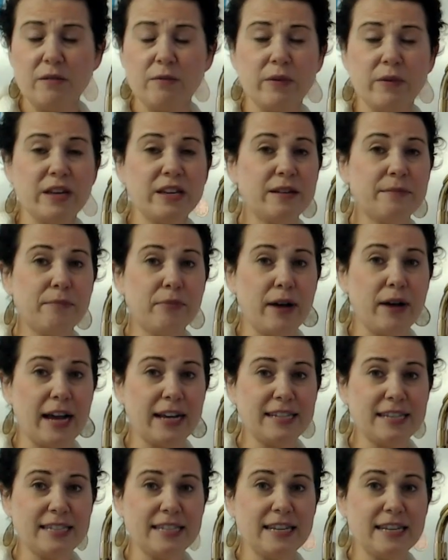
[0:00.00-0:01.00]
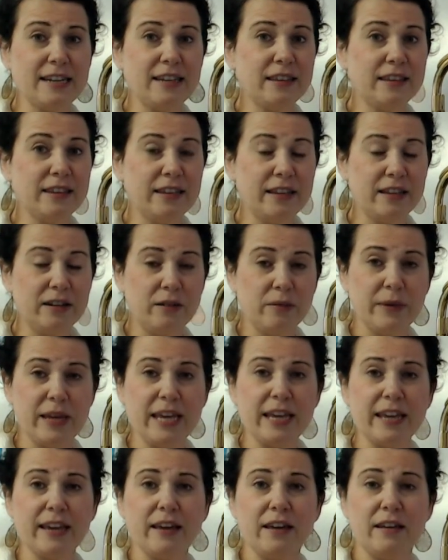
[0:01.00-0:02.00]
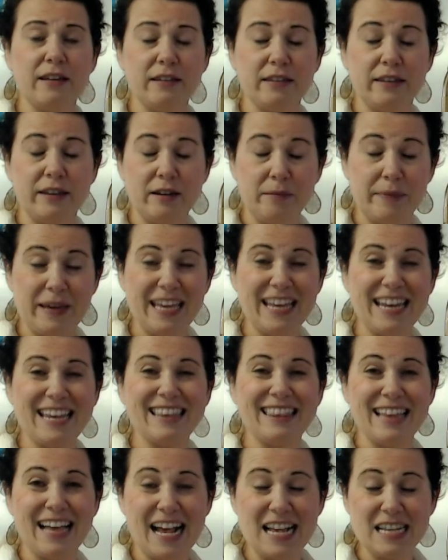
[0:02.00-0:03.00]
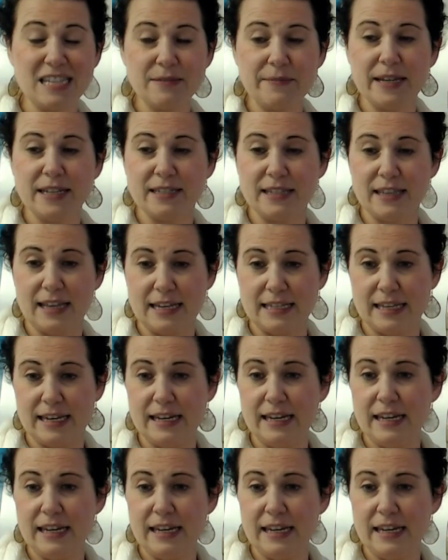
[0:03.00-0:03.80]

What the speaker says: We did practice it a little bit in last week's lesson,